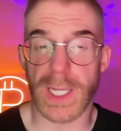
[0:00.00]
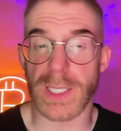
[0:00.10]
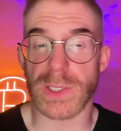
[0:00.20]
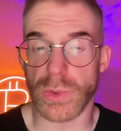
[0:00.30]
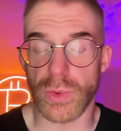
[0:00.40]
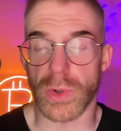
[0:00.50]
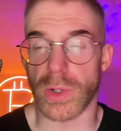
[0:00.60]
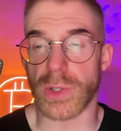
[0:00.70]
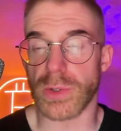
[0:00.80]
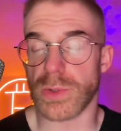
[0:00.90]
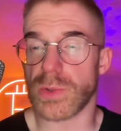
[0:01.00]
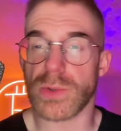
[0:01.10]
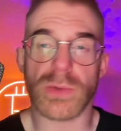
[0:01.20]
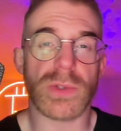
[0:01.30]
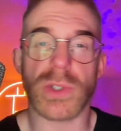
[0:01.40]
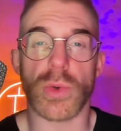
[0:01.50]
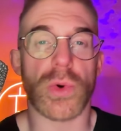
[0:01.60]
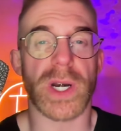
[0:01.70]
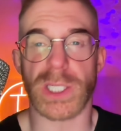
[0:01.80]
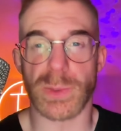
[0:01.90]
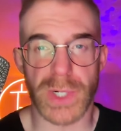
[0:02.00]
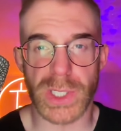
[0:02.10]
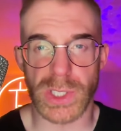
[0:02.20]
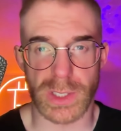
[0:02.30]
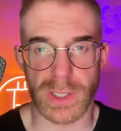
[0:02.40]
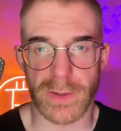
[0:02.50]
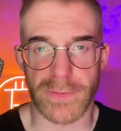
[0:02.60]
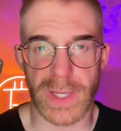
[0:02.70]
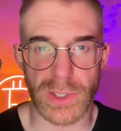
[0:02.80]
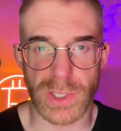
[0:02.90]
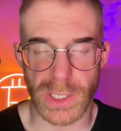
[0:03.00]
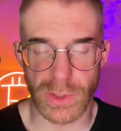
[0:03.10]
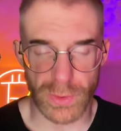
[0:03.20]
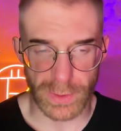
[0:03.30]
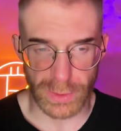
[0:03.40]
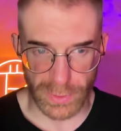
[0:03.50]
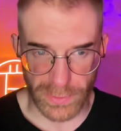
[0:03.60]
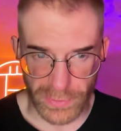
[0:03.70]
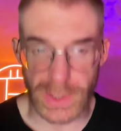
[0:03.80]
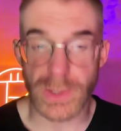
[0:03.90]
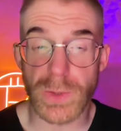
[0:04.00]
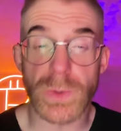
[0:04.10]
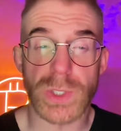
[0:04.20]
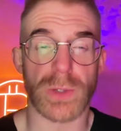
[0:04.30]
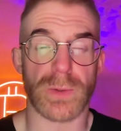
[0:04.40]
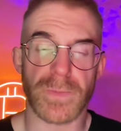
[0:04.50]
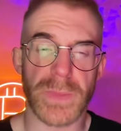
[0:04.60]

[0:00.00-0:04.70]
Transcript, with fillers: That is your your expression of energy. You're you're free to do so.